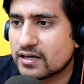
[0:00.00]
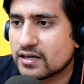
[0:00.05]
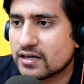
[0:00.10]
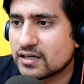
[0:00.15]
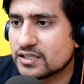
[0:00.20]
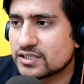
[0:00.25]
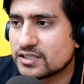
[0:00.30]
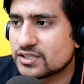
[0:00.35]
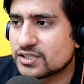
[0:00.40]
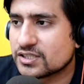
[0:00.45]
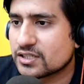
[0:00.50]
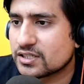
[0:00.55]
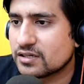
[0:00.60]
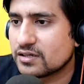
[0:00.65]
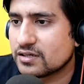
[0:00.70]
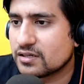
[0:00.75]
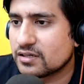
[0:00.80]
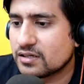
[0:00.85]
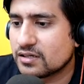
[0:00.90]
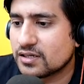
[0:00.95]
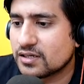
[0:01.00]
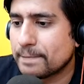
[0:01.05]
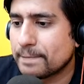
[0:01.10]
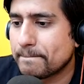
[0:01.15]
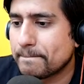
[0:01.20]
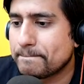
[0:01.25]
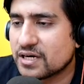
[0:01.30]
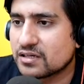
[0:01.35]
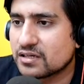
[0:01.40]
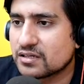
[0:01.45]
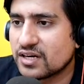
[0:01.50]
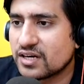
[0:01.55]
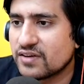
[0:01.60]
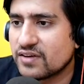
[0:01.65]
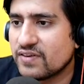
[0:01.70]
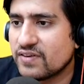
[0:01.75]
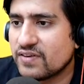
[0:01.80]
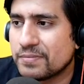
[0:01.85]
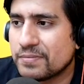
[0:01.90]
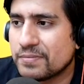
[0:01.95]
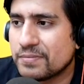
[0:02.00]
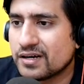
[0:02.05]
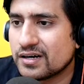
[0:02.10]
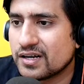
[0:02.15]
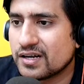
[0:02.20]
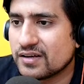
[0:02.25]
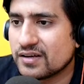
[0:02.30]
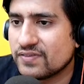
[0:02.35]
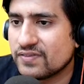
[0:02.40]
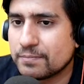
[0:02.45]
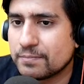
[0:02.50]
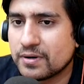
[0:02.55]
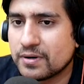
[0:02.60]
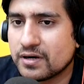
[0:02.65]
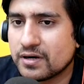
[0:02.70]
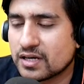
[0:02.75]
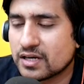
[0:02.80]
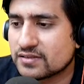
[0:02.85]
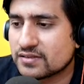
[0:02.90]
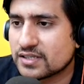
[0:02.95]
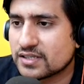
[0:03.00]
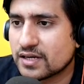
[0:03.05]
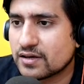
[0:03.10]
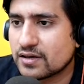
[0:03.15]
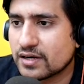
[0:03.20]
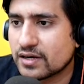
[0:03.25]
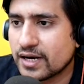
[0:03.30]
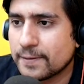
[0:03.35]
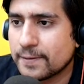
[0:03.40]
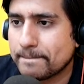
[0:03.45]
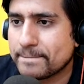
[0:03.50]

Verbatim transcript: is a bug defect defect bug life cycle, right?